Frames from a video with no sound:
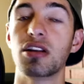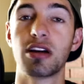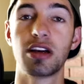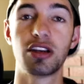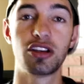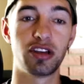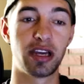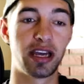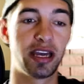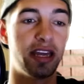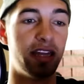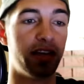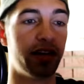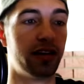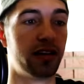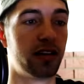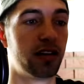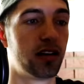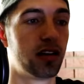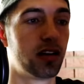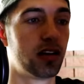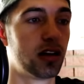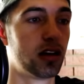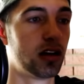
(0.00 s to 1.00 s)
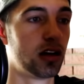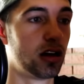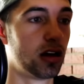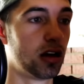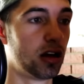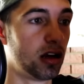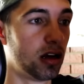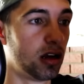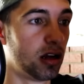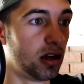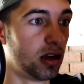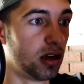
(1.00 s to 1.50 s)
Look at your hand.
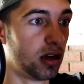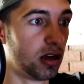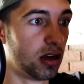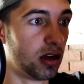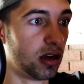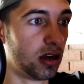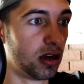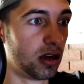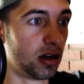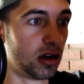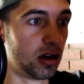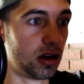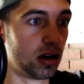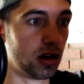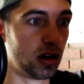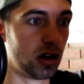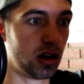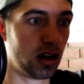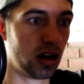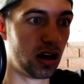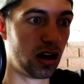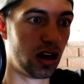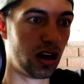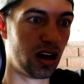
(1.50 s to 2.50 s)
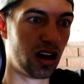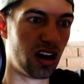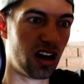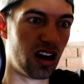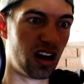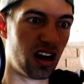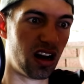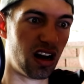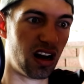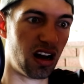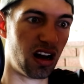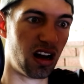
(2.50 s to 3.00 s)

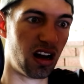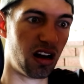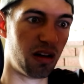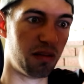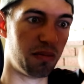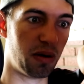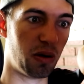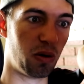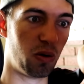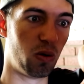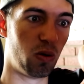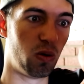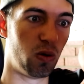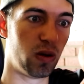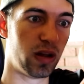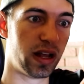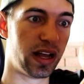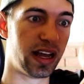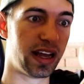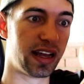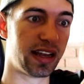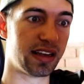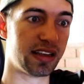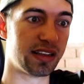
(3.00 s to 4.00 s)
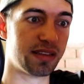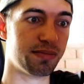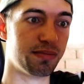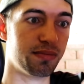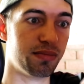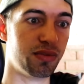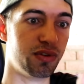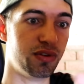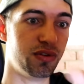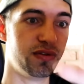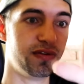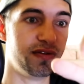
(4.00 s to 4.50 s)
My whole hand is
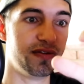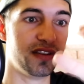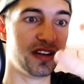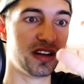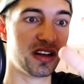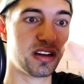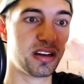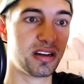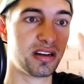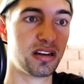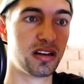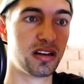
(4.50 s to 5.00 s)
moving.